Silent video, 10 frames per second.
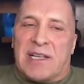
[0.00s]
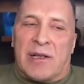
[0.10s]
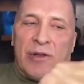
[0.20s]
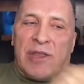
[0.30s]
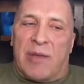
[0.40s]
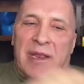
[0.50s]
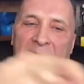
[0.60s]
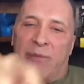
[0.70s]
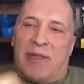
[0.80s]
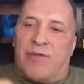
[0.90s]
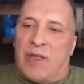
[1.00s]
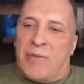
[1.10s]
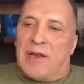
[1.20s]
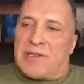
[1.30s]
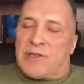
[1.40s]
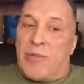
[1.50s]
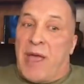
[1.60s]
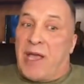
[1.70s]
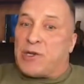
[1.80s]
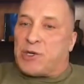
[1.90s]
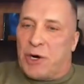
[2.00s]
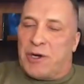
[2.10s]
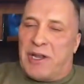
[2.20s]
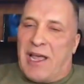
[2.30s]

and glutamine in between meals to make sure